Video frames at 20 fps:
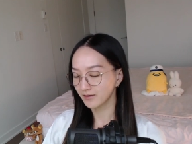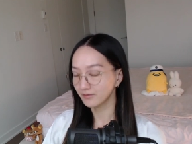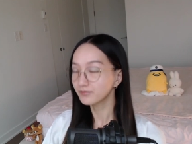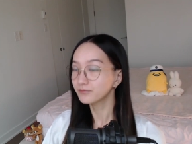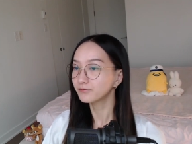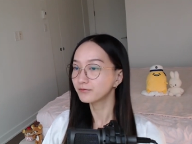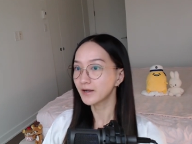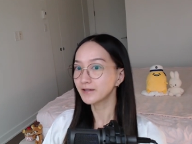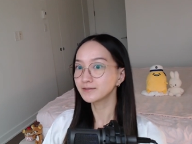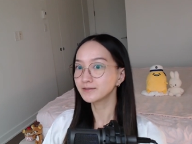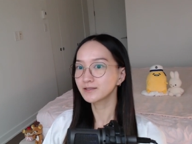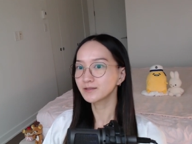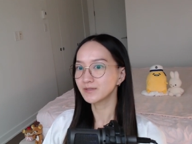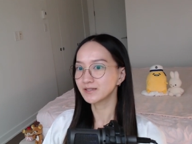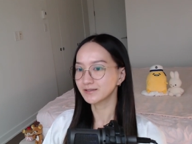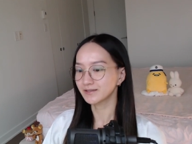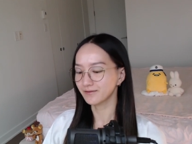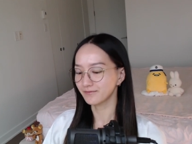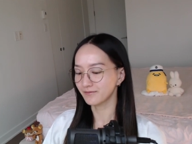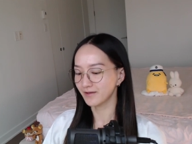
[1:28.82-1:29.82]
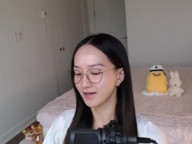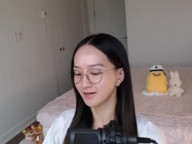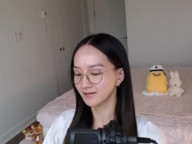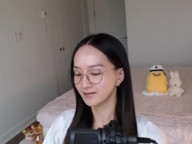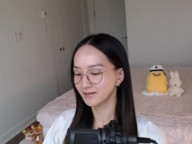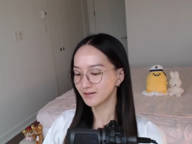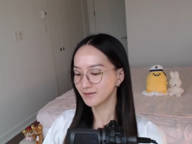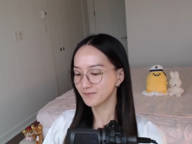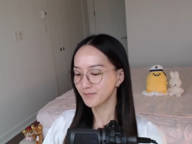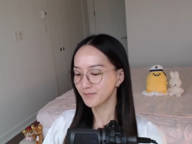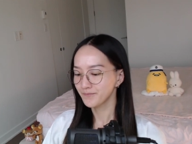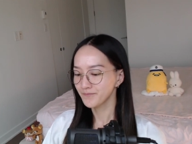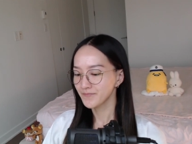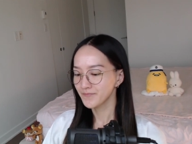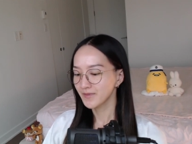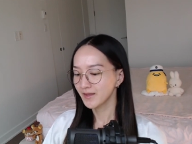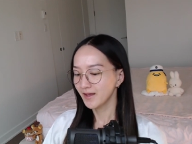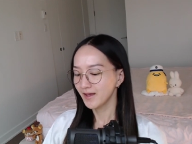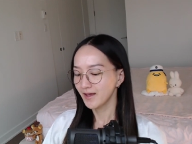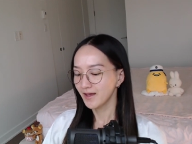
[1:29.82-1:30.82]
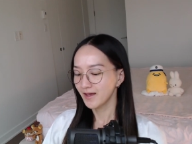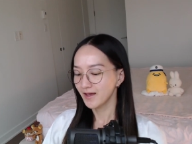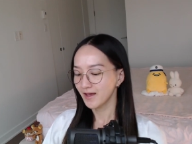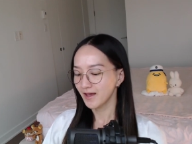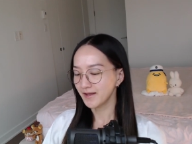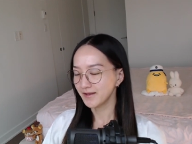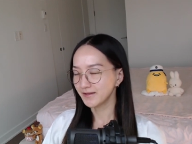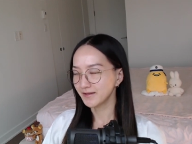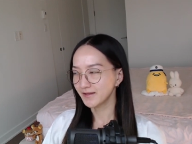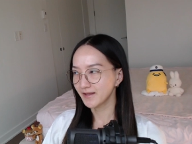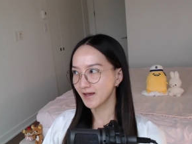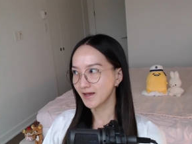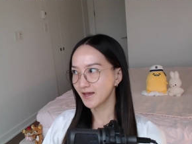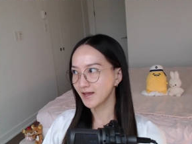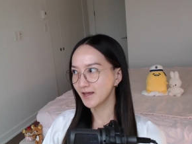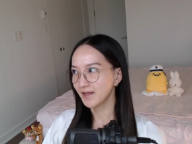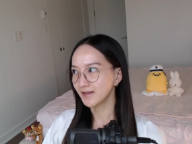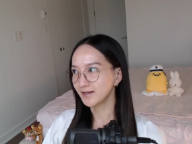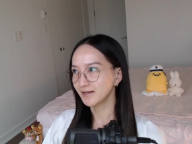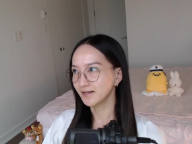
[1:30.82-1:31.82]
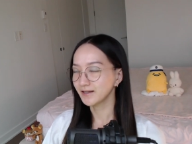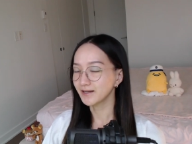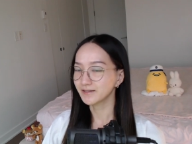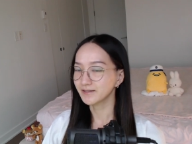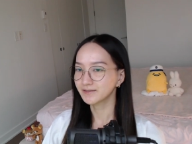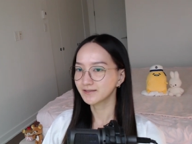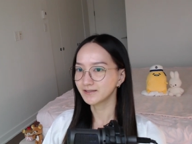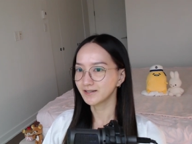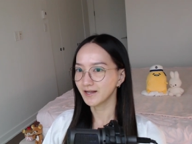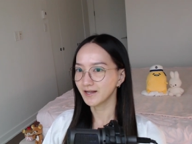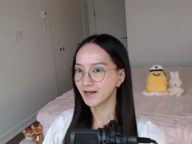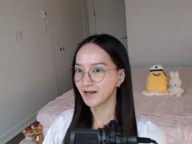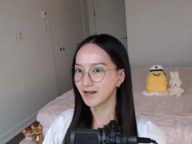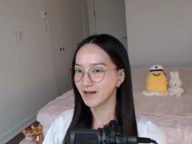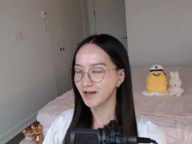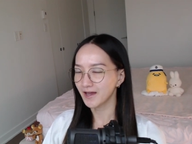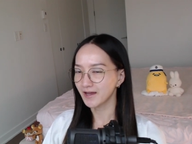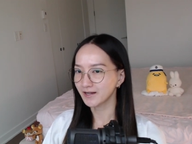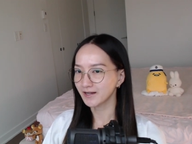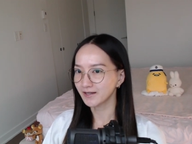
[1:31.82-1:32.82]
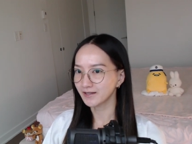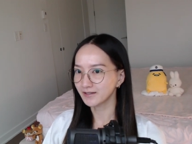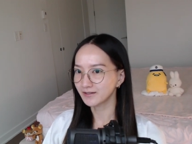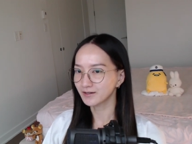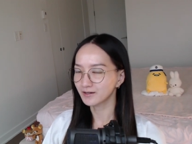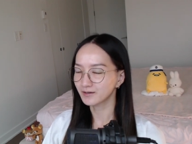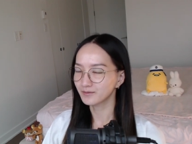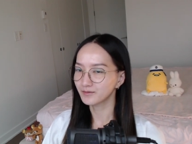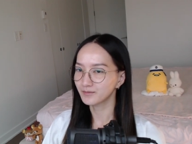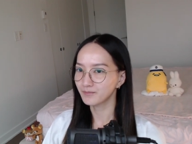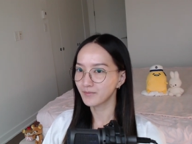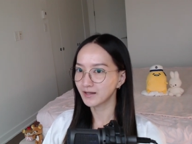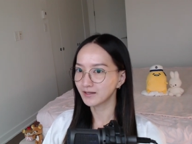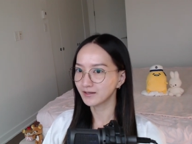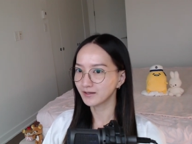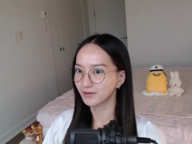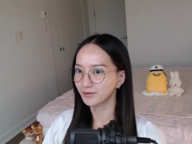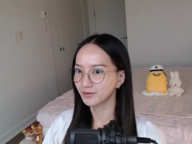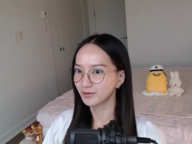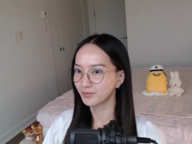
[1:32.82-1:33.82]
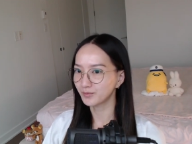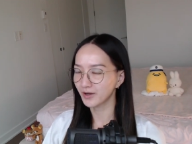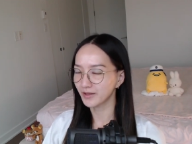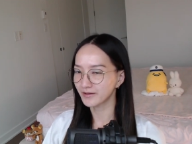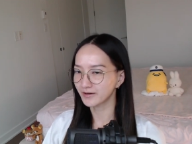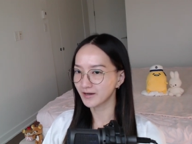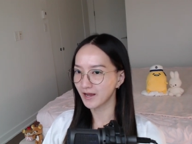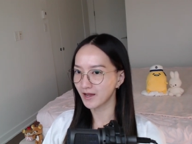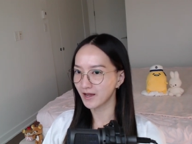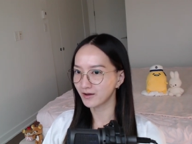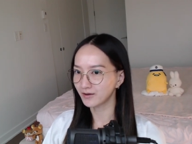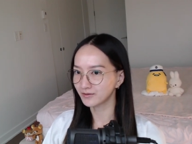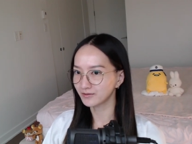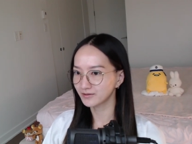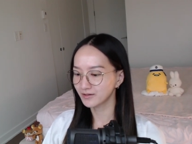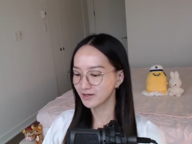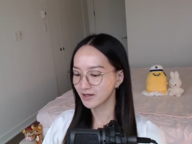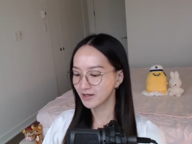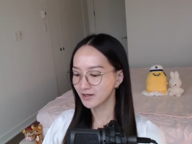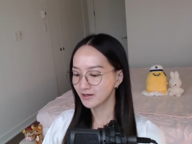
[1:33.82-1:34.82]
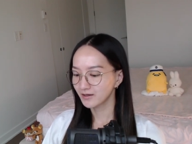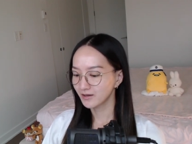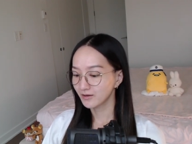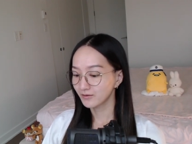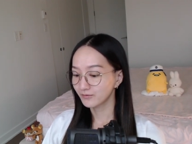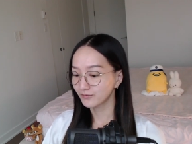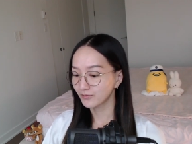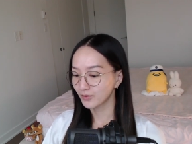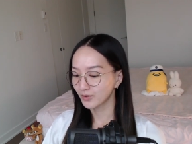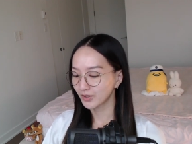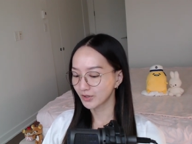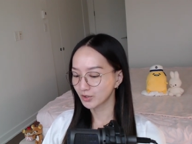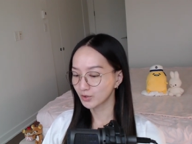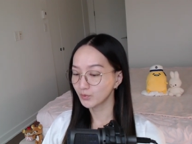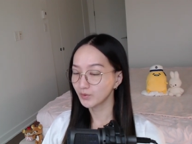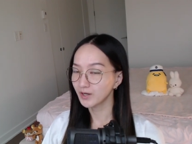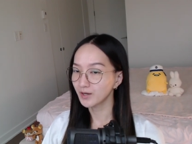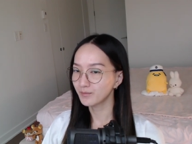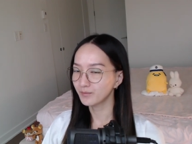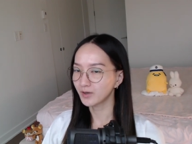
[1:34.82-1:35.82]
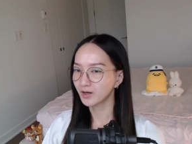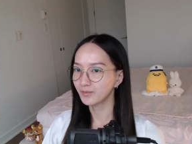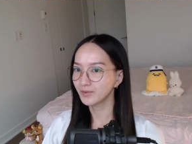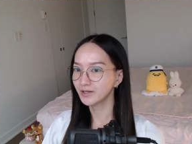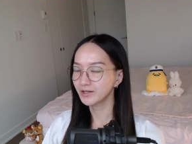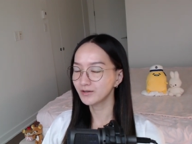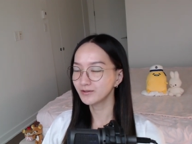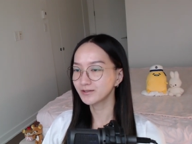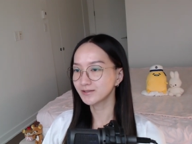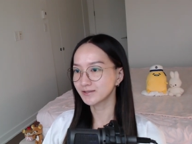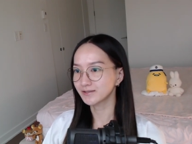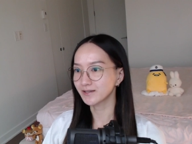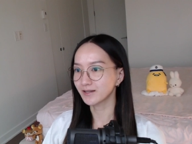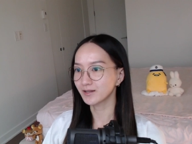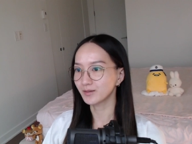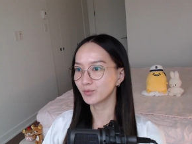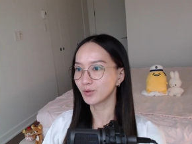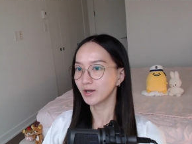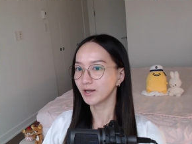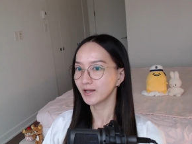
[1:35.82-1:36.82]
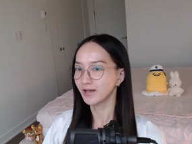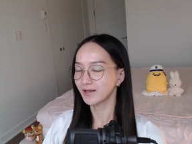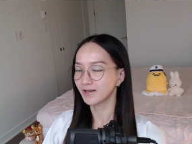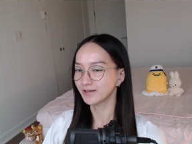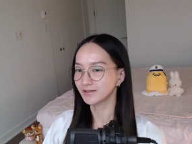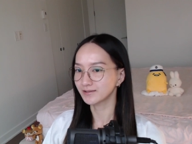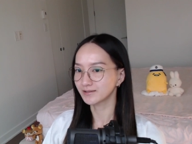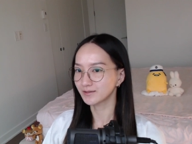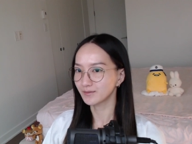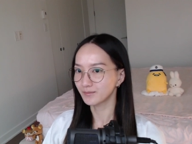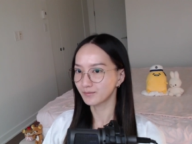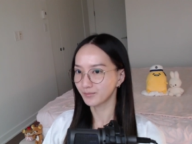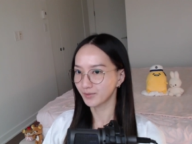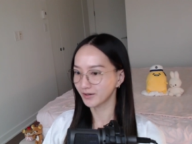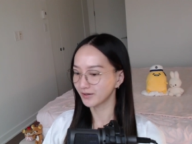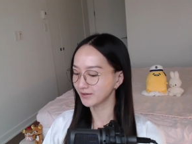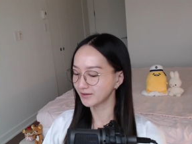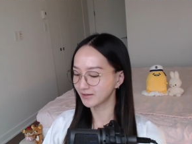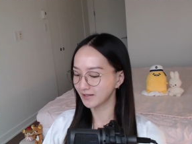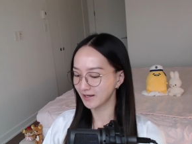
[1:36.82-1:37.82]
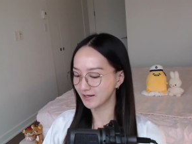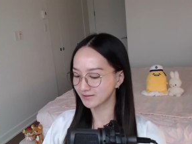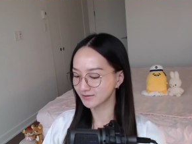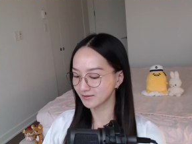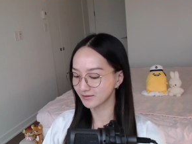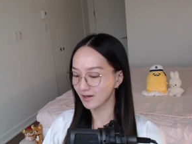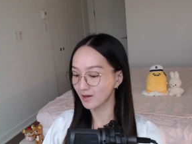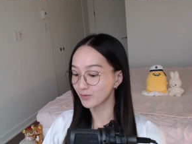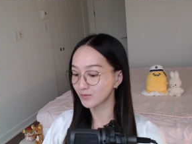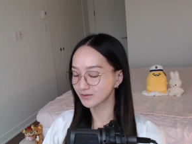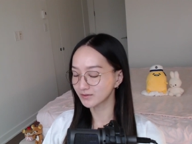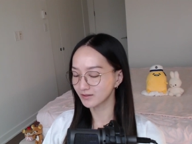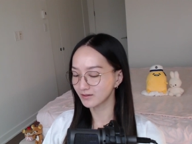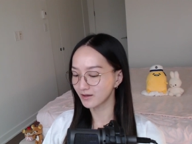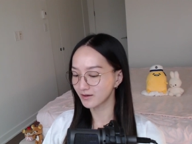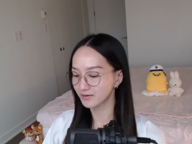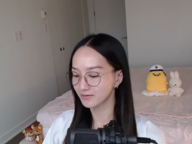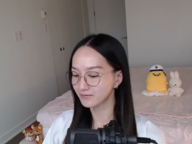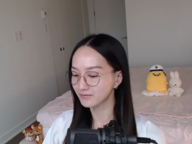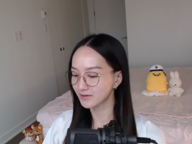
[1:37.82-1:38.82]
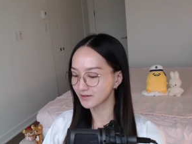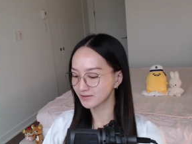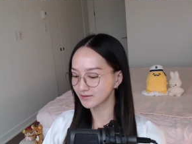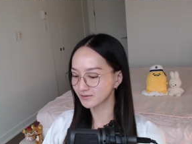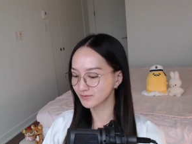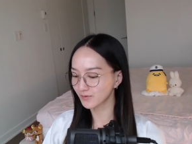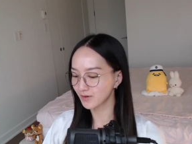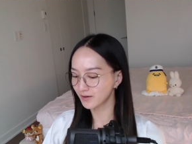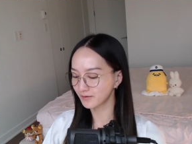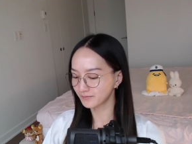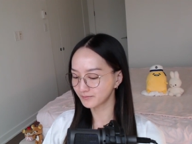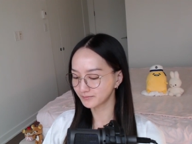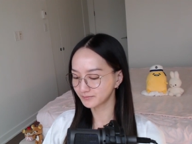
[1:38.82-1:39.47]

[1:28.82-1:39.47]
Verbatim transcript: Friendsmas event, and then yesterday I took my little brother out for Korean barbecue to celebrate his birthday, so that was a lot of fun as well.